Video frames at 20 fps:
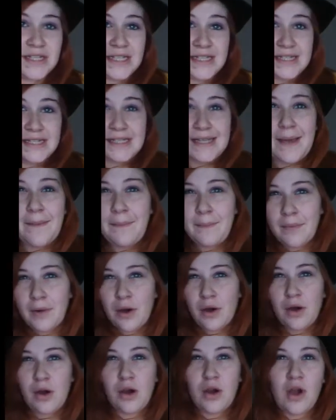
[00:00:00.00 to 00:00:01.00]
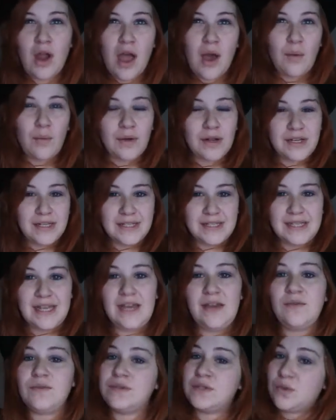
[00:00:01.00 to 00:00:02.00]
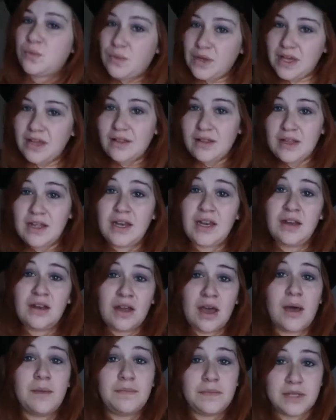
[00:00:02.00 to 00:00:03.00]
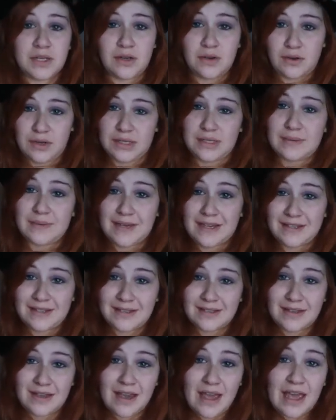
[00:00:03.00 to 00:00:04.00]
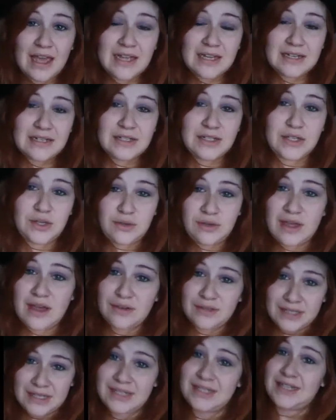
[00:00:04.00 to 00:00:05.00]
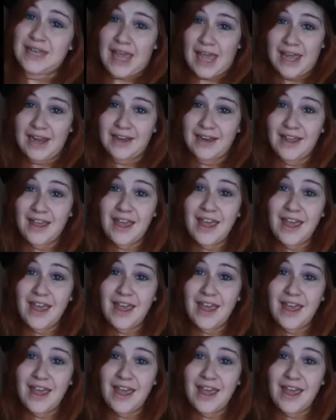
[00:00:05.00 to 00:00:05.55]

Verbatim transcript: December, I want to say it was the week leading up to Christmas, 2010.